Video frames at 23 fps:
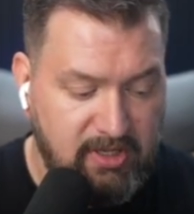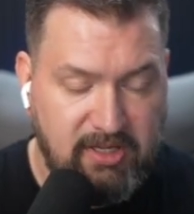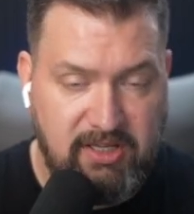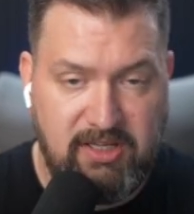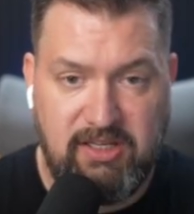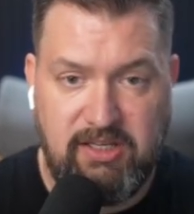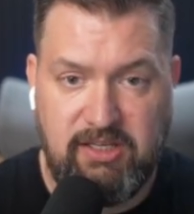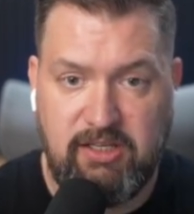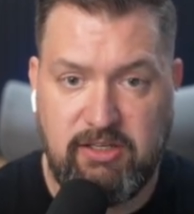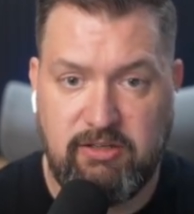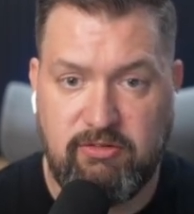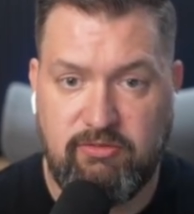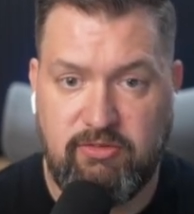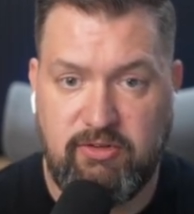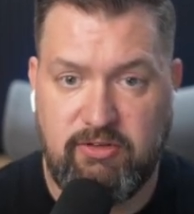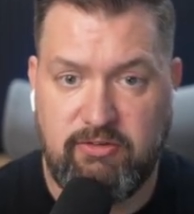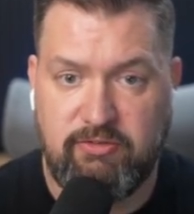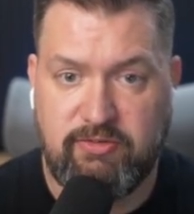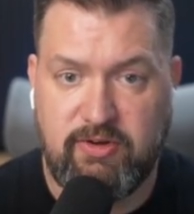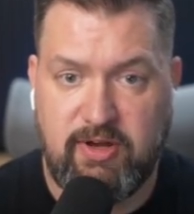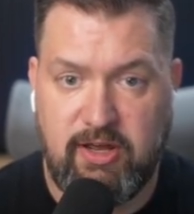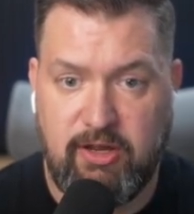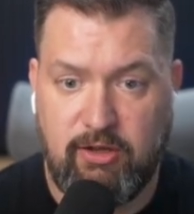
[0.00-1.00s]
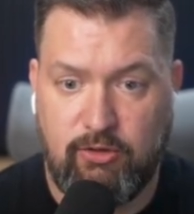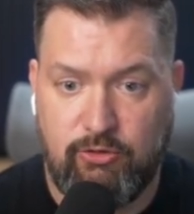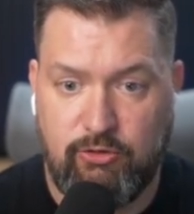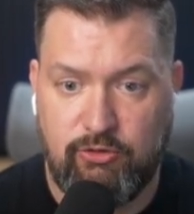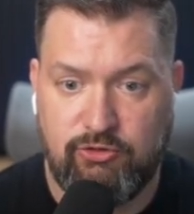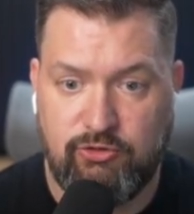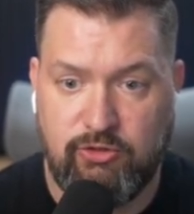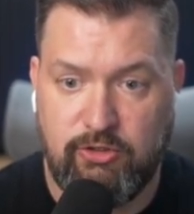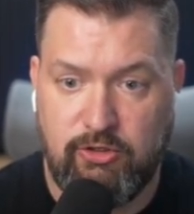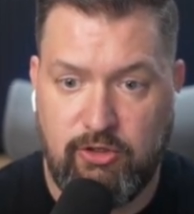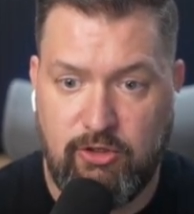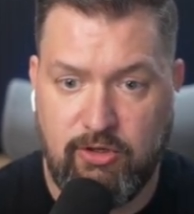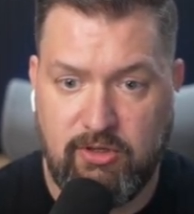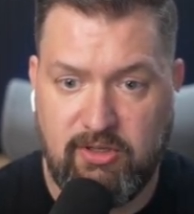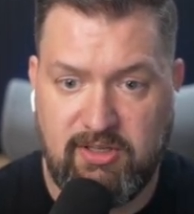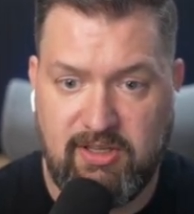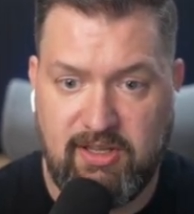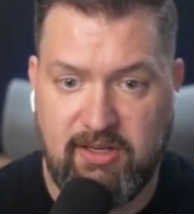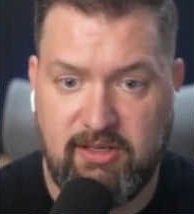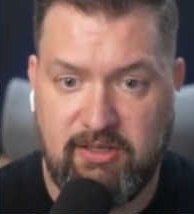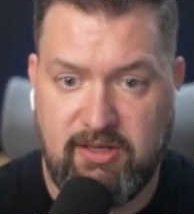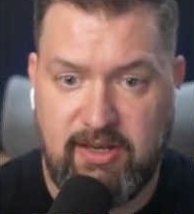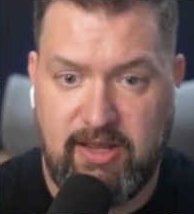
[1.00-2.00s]
env file should look
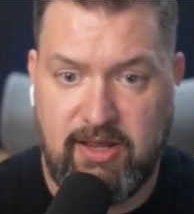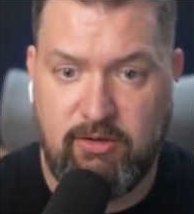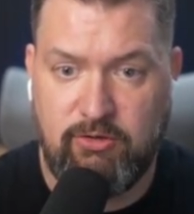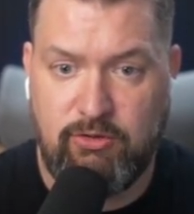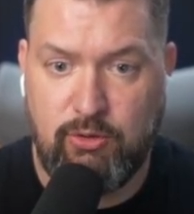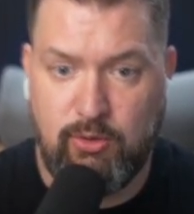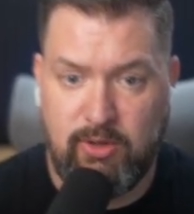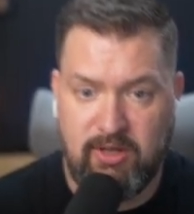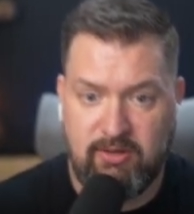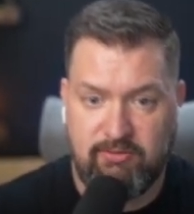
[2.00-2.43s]
like now. You have